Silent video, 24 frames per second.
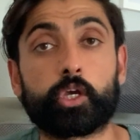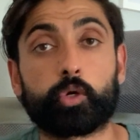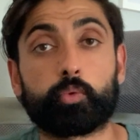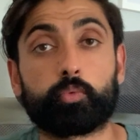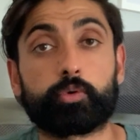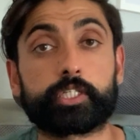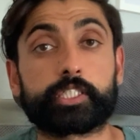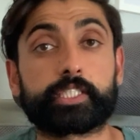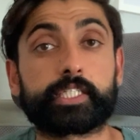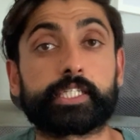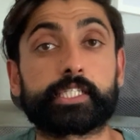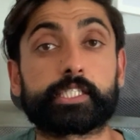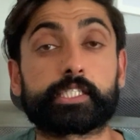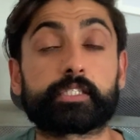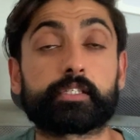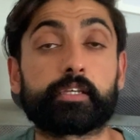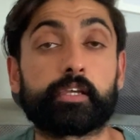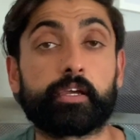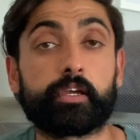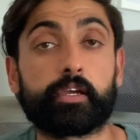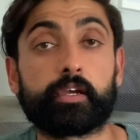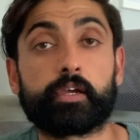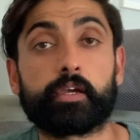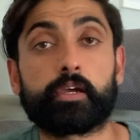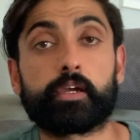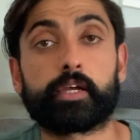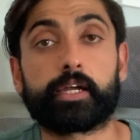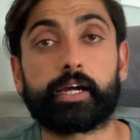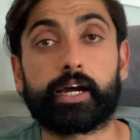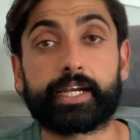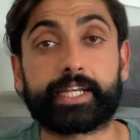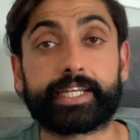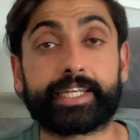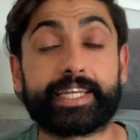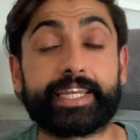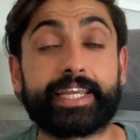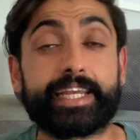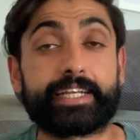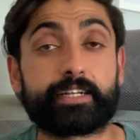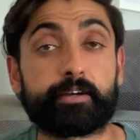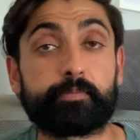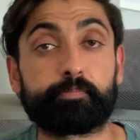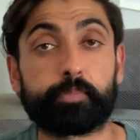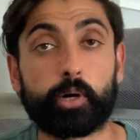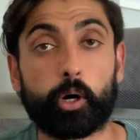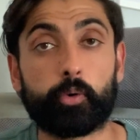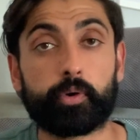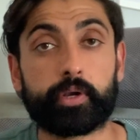which is a key
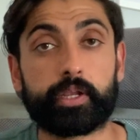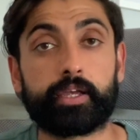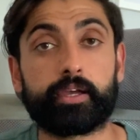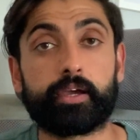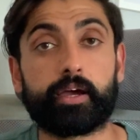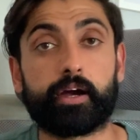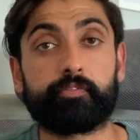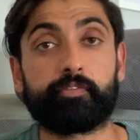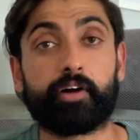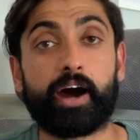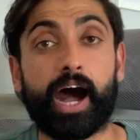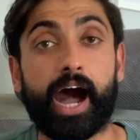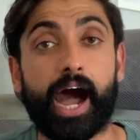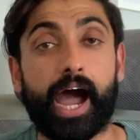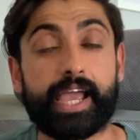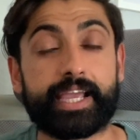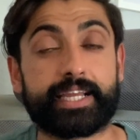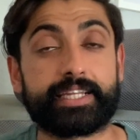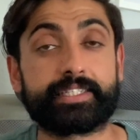component of high